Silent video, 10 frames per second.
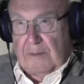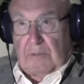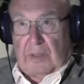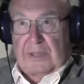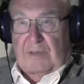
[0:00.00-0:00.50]

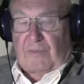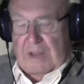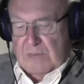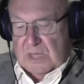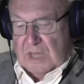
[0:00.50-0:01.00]
with its
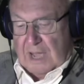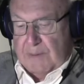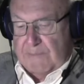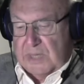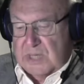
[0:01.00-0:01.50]
famous
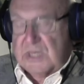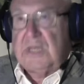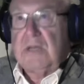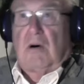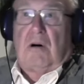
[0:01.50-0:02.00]

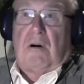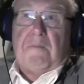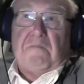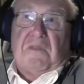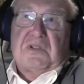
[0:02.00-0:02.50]
IPCC,
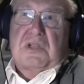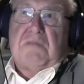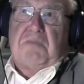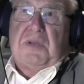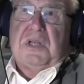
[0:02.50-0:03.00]
or
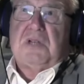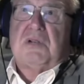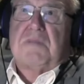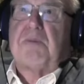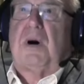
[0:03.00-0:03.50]
simply
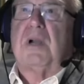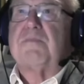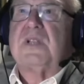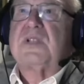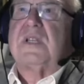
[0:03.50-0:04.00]
new
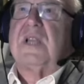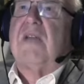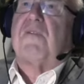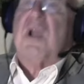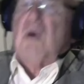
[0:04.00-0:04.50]
departments in
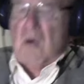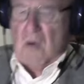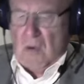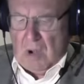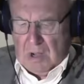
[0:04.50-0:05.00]

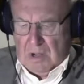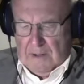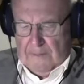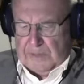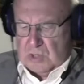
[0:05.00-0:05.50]
FAO,
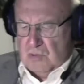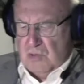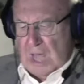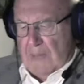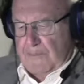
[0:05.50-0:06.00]

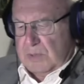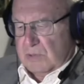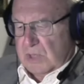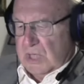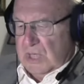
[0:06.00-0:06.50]
UNEP,
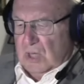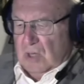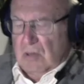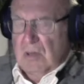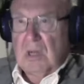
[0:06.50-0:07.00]

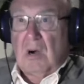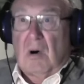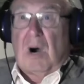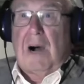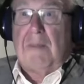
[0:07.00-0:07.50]
UNIDO,
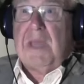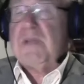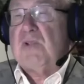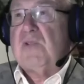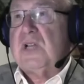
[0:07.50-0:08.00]
or are
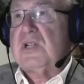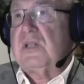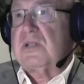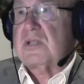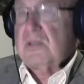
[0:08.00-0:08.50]
maybe
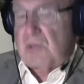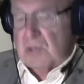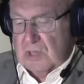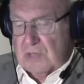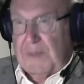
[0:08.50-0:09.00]
regional
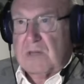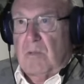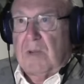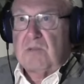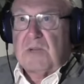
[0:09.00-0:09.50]
solutions better
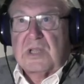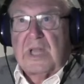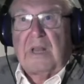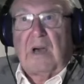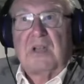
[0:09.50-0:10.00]
one, which
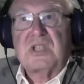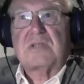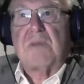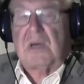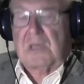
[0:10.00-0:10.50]
then are
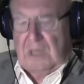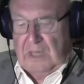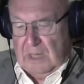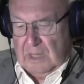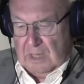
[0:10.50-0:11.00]

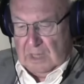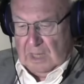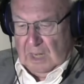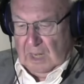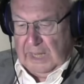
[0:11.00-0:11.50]
smartly
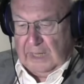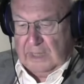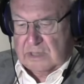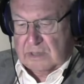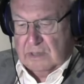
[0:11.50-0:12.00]

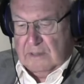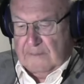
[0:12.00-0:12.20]
linked